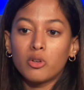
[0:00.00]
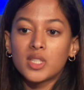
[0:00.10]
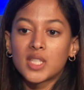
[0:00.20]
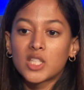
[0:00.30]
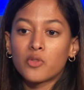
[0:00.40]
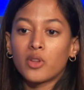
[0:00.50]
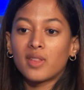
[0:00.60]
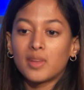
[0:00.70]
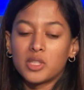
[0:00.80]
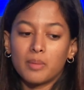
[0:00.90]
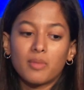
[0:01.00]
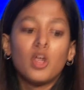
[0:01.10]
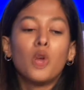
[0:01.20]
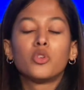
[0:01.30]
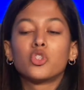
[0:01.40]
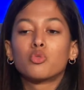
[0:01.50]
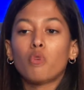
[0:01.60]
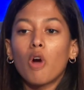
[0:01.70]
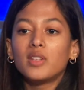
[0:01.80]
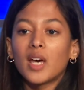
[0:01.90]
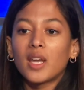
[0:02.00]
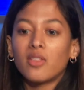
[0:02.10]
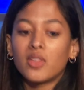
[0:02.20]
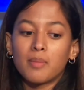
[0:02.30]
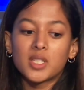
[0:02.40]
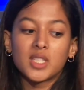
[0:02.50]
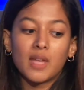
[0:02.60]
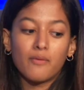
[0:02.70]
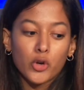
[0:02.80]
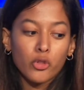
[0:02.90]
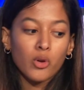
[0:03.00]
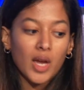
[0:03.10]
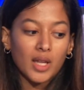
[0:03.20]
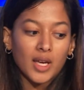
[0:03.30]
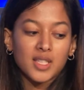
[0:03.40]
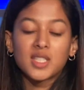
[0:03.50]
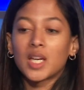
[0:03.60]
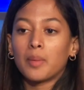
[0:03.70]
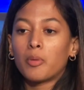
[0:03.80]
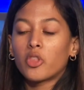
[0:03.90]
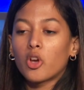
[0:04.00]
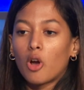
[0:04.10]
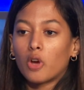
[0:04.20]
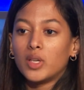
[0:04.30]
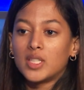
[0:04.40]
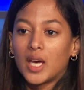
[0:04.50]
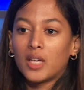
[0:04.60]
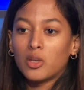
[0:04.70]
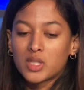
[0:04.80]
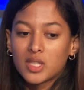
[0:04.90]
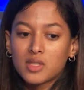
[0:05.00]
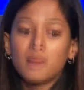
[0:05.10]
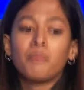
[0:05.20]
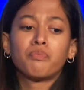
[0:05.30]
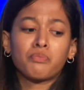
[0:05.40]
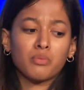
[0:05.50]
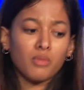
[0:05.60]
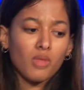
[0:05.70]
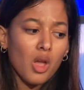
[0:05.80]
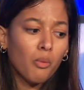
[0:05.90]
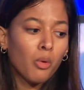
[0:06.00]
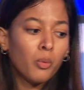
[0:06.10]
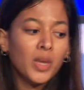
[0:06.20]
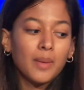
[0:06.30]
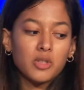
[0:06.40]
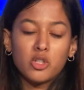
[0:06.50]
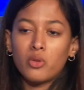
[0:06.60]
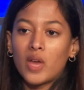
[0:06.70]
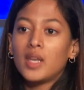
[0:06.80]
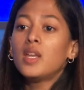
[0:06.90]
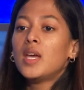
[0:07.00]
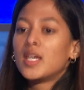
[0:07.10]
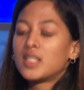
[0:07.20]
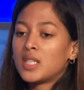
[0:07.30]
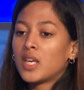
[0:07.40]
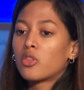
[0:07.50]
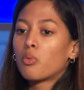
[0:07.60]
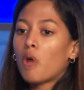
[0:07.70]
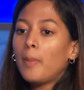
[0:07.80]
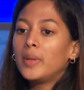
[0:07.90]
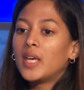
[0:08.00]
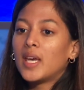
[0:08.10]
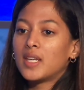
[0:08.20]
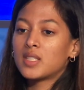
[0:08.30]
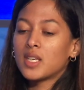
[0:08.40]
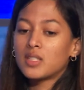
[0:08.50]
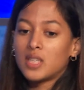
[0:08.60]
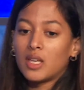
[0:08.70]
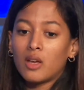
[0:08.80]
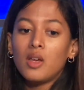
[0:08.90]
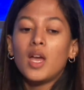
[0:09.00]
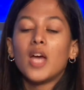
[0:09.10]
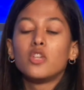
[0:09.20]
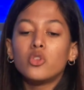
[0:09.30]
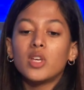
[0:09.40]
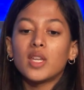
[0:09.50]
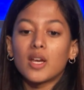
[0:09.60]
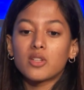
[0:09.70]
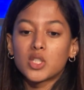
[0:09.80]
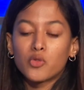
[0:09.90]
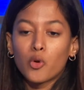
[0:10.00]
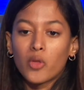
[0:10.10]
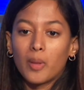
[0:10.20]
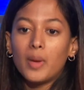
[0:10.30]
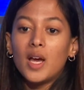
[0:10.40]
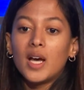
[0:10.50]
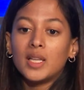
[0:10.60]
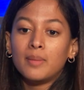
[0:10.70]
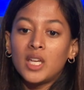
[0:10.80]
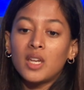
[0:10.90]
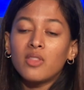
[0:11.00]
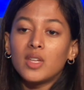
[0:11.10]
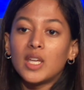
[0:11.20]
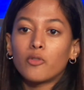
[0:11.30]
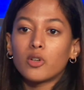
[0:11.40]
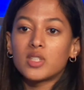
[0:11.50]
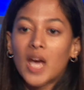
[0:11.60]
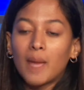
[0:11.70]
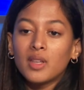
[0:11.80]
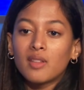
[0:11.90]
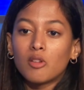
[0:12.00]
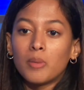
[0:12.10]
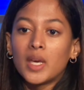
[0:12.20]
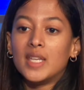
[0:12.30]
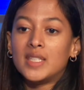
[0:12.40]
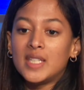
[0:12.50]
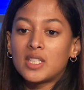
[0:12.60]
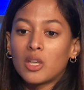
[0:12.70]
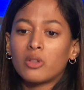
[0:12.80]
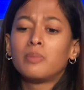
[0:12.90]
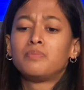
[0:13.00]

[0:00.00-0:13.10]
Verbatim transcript: to 6 for the symptoms, which is raw data that they must then further analyze to come up with a concrete diagnosis. What we aim to do then is to take the raw PANSS data and do the analysis for them, eliminating the need for a time consuming and detailed